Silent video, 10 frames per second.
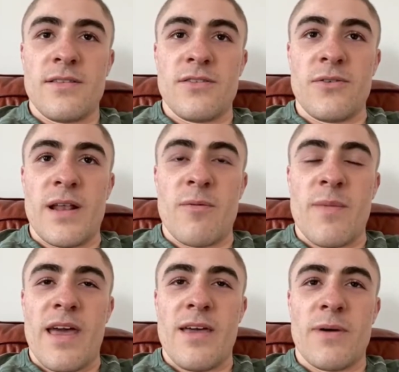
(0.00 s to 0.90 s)
doing
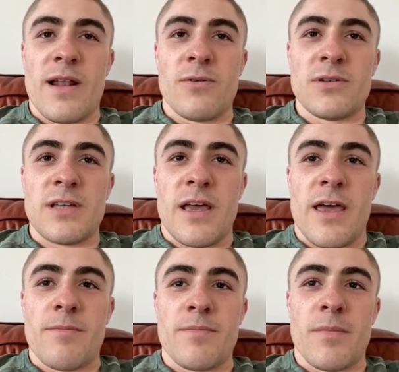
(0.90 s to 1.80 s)
MMA when I was
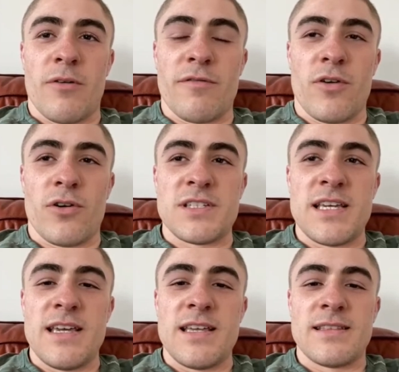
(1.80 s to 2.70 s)
about
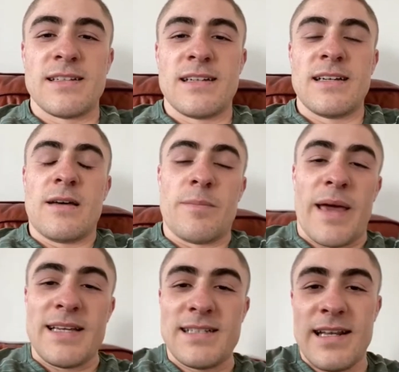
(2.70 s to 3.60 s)
14.
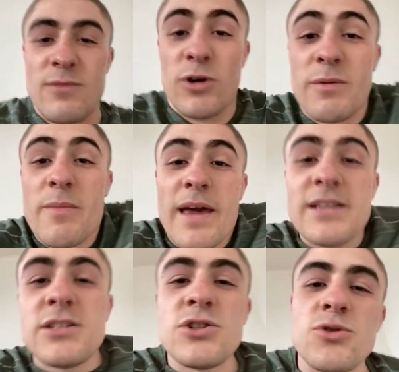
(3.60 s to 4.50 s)
Basically, one of my
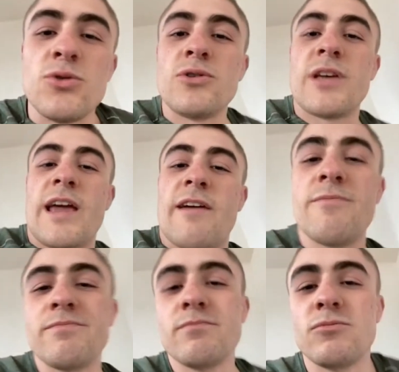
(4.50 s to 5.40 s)
mates in school,
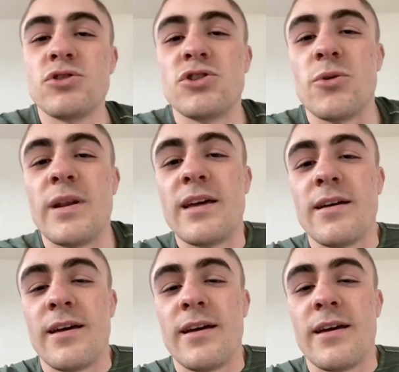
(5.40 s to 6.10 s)
Kieran, was doing it